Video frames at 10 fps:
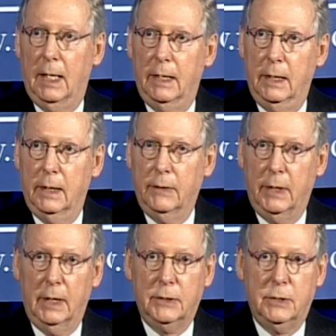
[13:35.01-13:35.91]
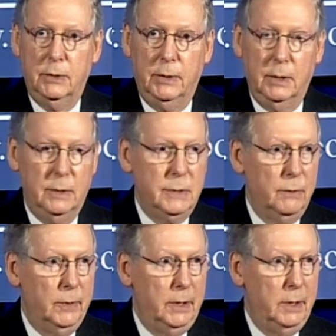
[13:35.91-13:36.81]
that lie ahead in the next 2
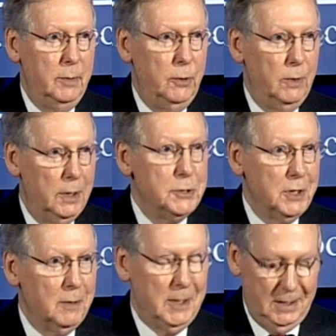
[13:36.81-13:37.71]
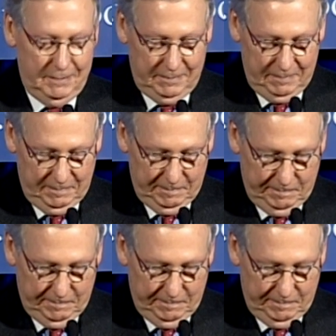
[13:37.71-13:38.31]
years that we need to be realistic about.